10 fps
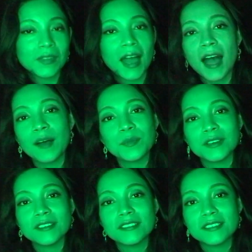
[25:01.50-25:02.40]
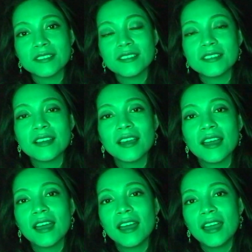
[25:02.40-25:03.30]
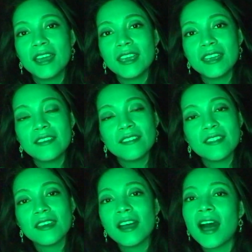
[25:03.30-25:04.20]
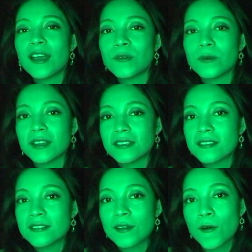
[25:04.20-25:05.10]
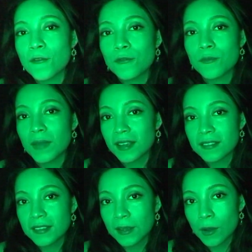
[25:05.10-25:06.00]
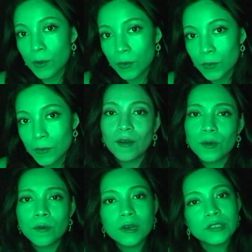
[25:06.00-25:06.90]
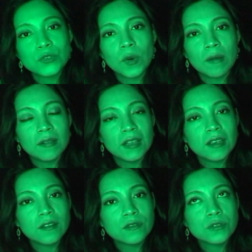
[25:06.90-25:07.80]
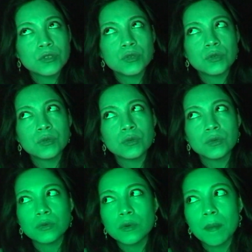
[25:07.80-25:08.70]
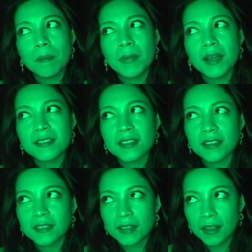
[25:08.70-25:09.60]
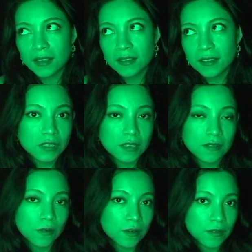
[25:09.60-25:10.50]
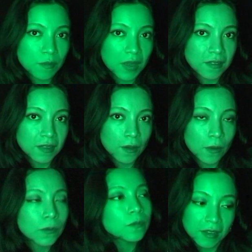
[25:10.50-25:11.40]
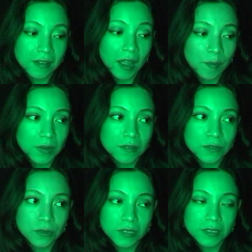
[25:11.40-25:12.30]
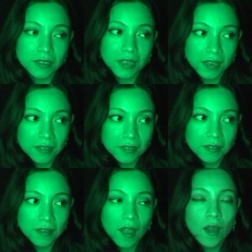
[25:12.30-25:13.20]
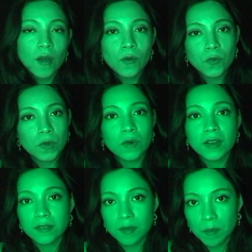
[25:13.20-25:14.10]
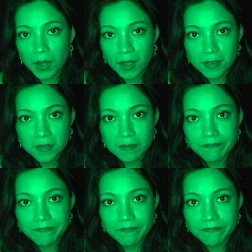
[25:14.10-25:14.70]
happened in the highways of Mexico. We were traveling to Mazatlan in North Mexico. It happened during the night. We were in the bus